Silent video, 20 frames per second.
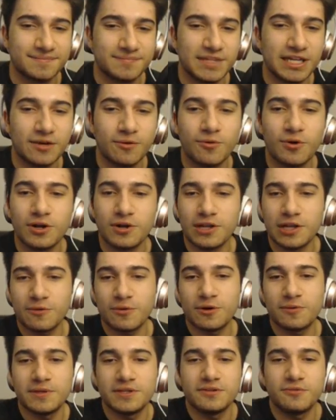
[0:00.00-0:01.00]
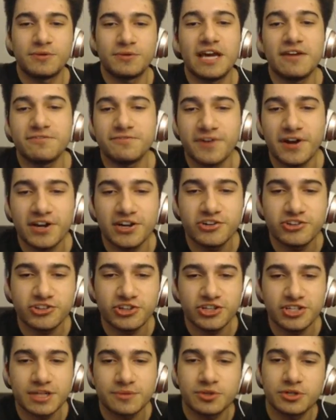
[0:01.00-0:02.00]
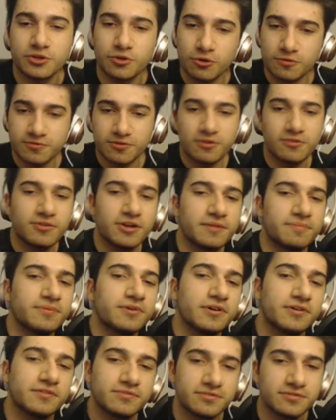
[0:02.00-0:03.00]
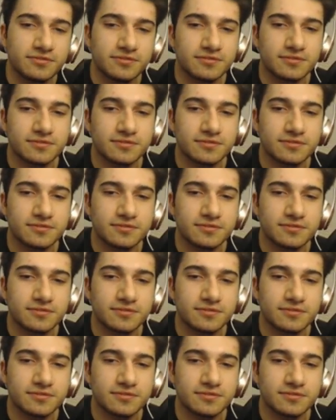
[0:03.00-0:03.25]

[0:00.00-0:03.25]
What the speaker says: Like what are we doing? We have fire giant and we're gonna go for a red buff.